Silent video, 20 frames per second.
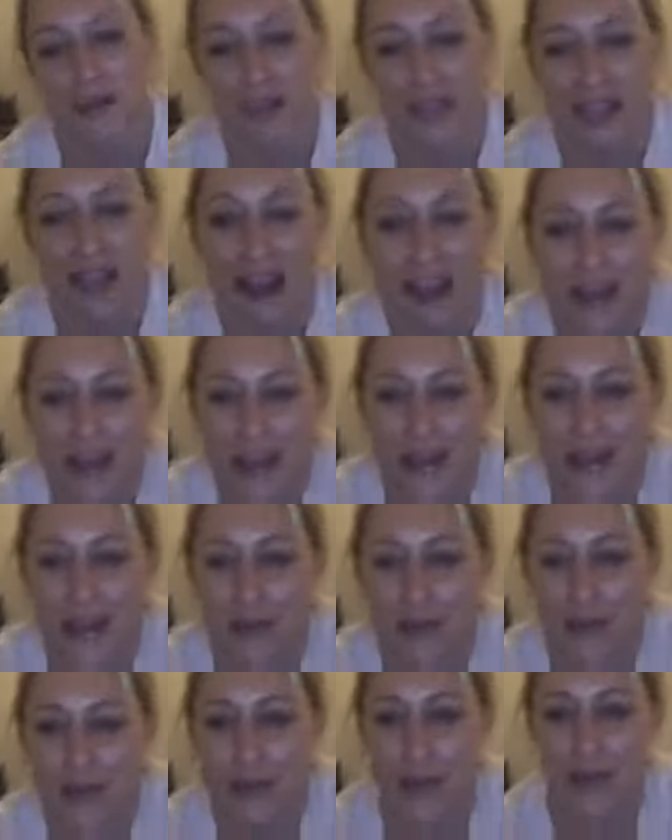sure, mums,
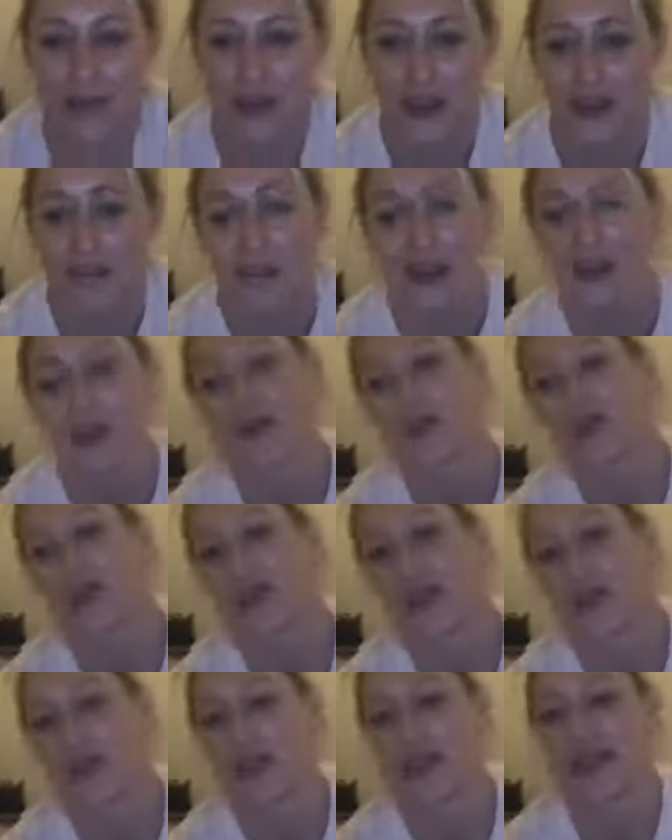dads, whoever's with you,
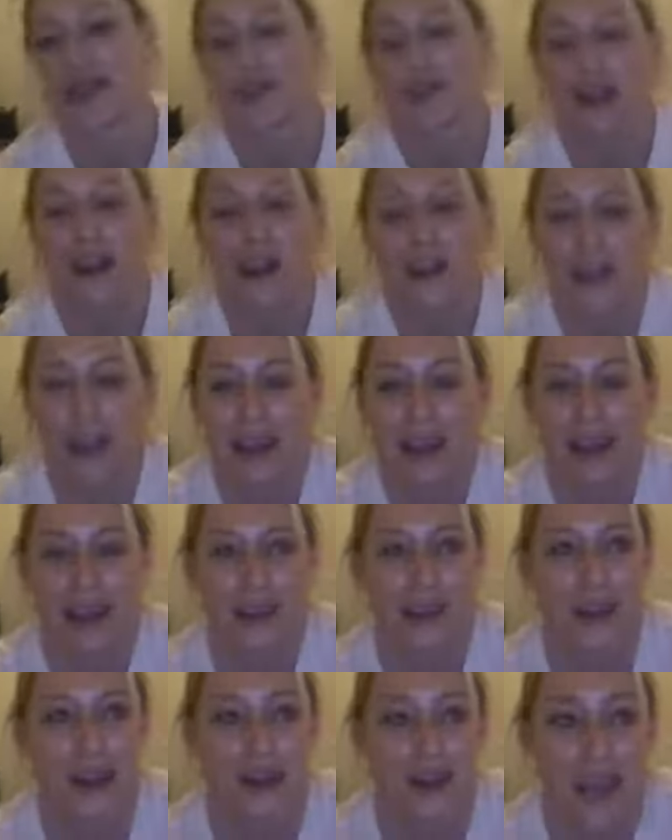make sure the cushions are
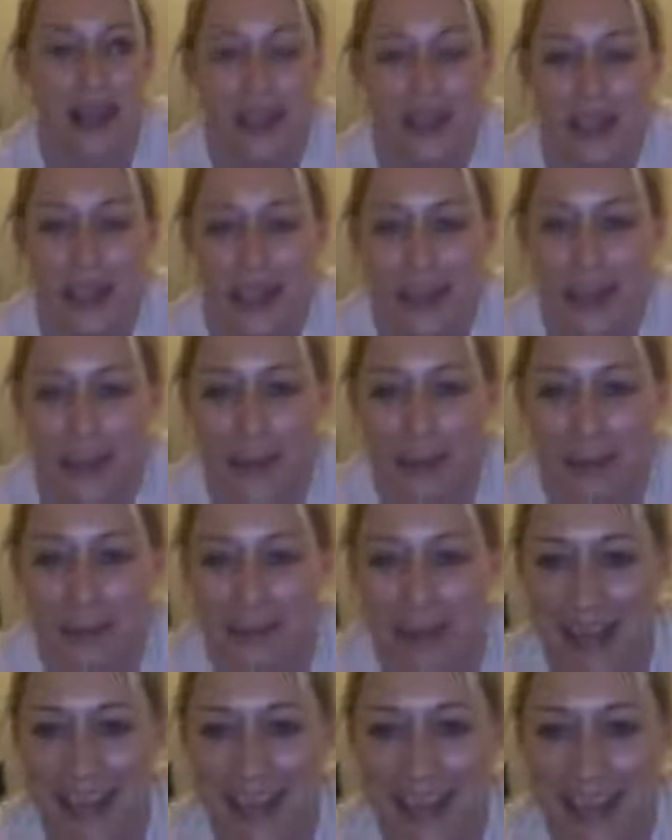far away so no one actually
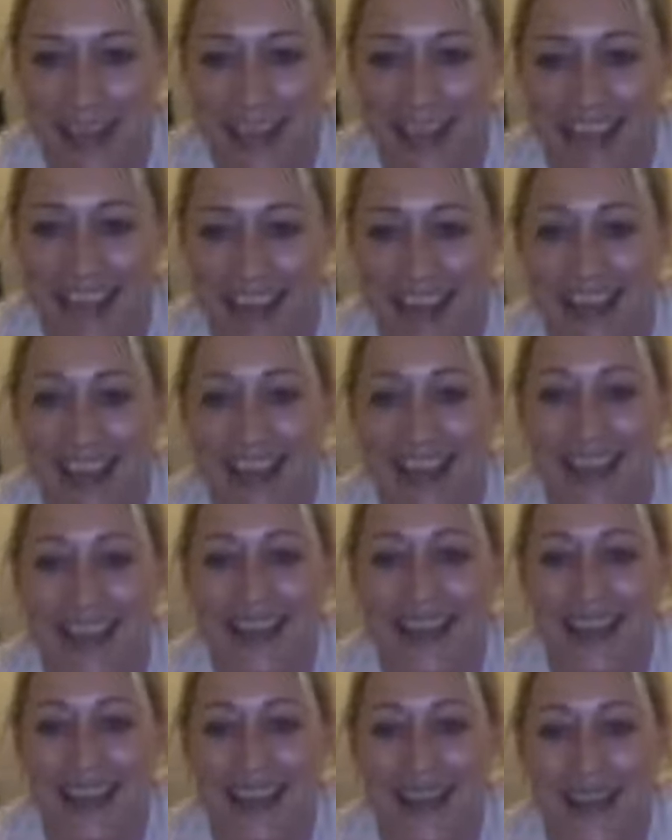does beat me.
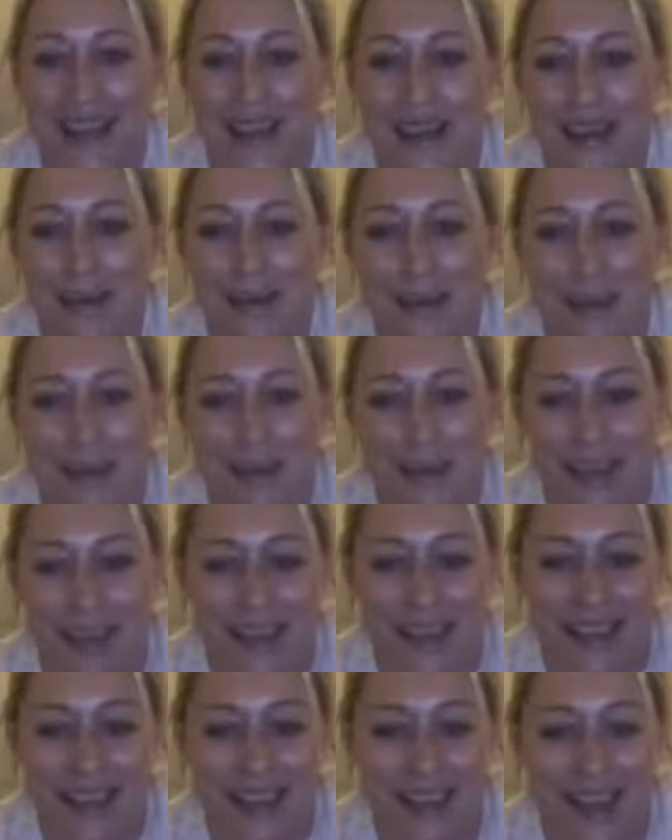And kids, see if you can
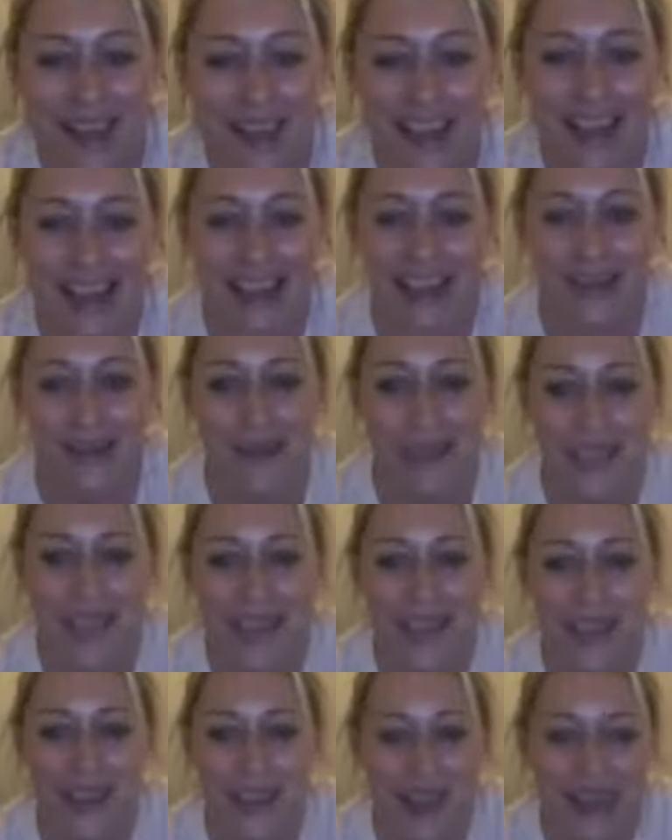beat me, alright?
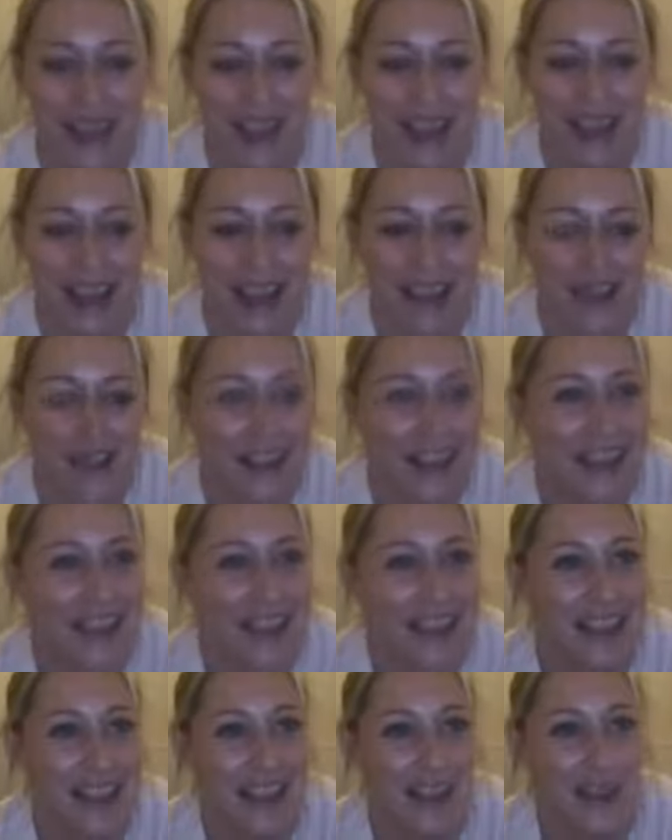Next time I shout try
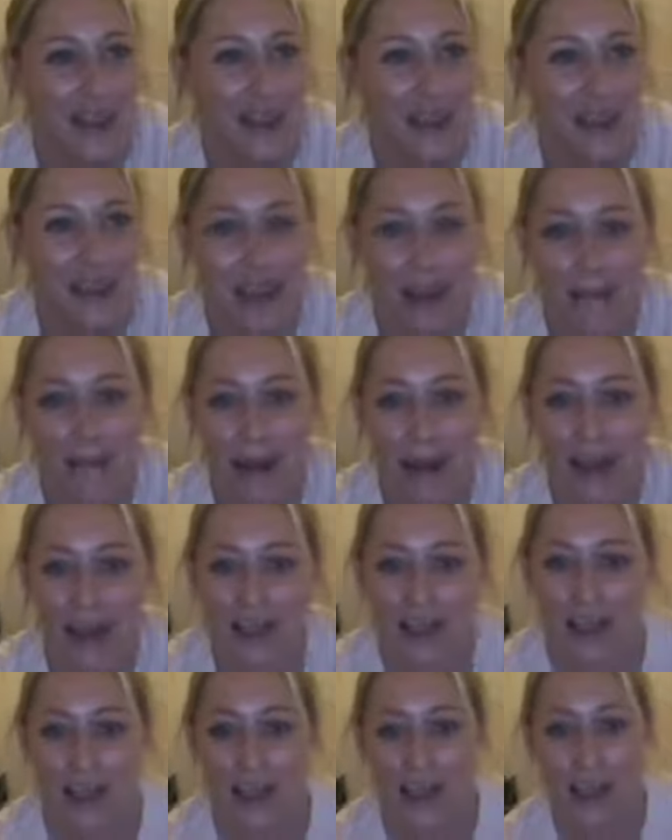time, see if you can
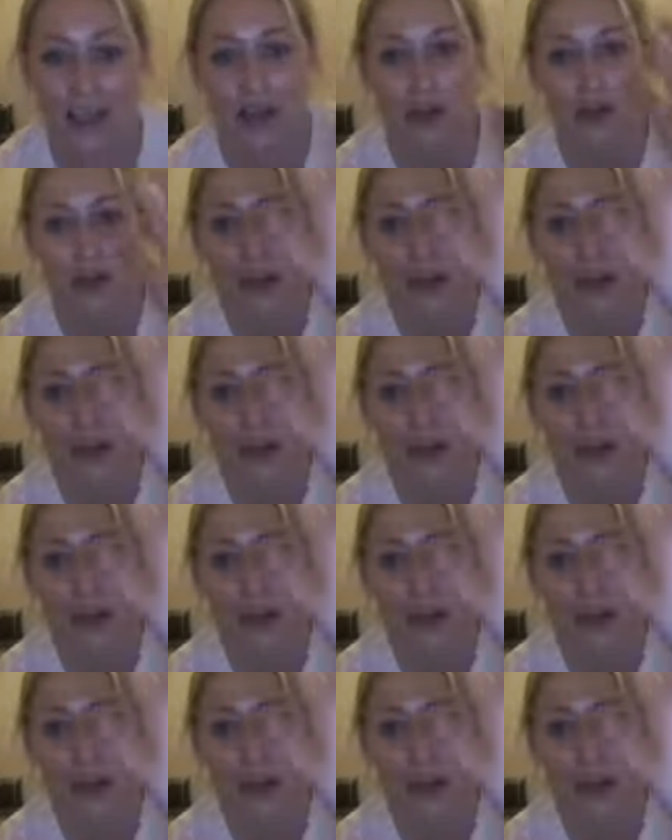get back to